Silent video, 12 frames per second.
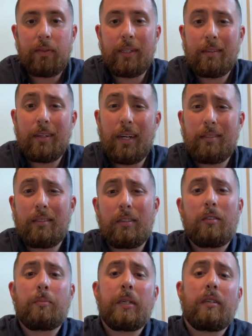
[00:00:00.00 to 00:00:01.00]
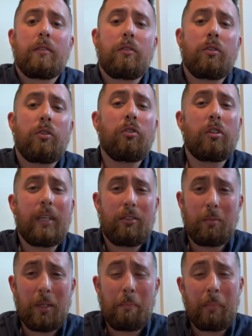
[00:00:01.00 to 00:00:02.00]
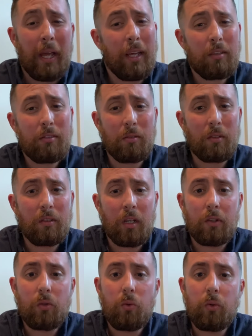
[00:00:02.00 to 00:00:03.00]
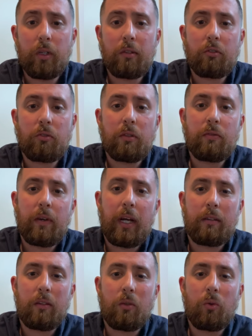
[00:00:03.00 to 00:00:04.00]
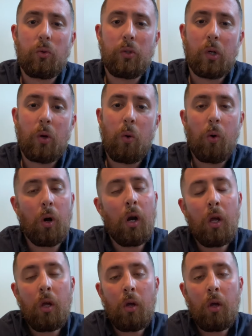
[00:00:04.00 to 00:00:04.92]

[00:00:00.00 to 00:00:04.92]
Fantastic space. It used to actually be a bank, so that's kind of a cool history fact and cool decor.